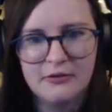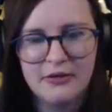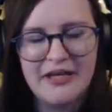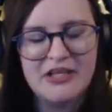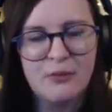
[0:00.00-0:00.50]

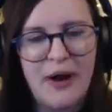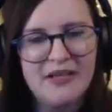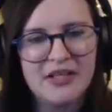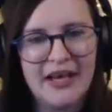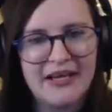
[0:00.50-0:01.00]
I need to wait
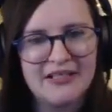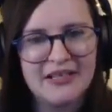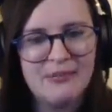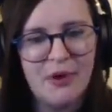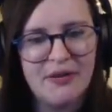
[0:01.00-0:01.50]
until I can
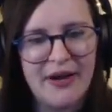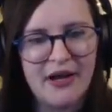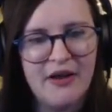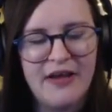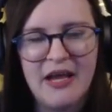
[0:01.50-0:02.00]
see Bonnie back
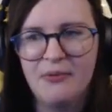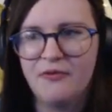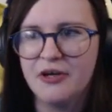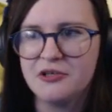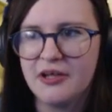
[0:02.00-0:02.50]
over here
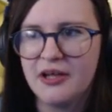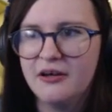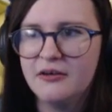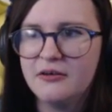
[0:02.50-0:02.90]
before I do that.